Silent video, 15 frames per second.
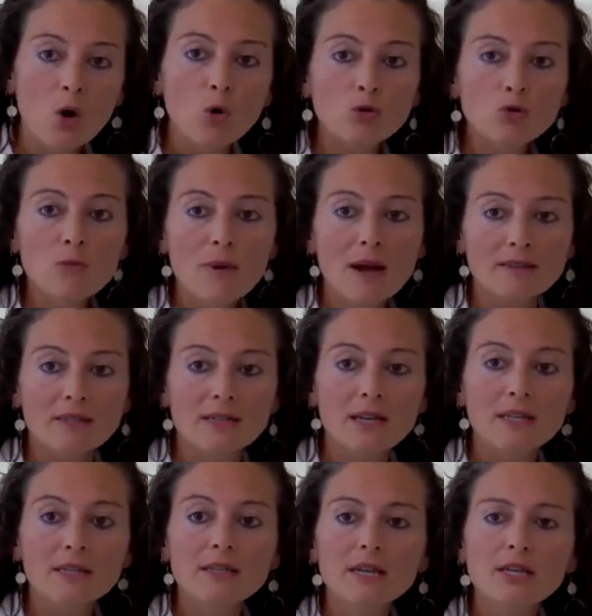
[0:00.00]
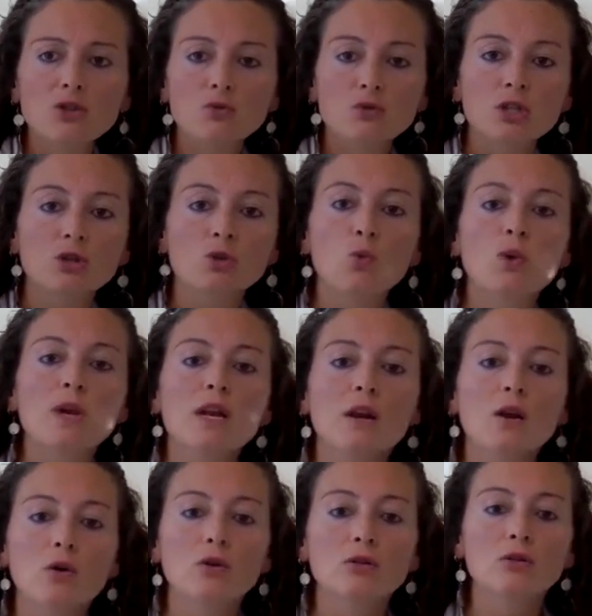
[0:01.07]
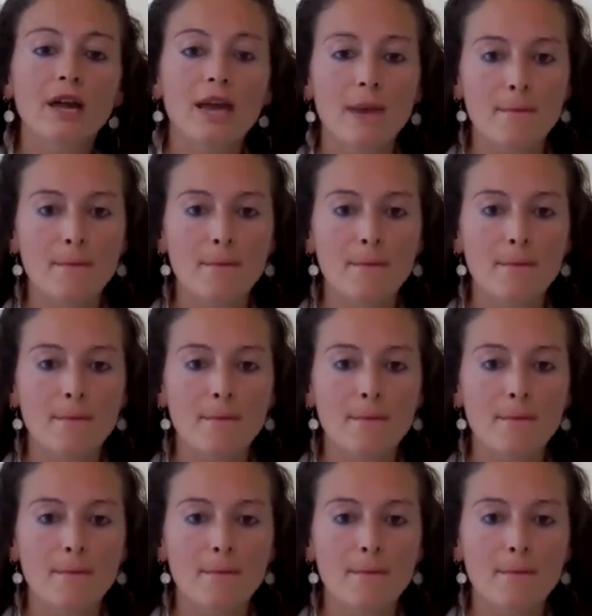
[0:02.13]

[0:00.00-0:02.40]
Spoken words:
automatically the unit will load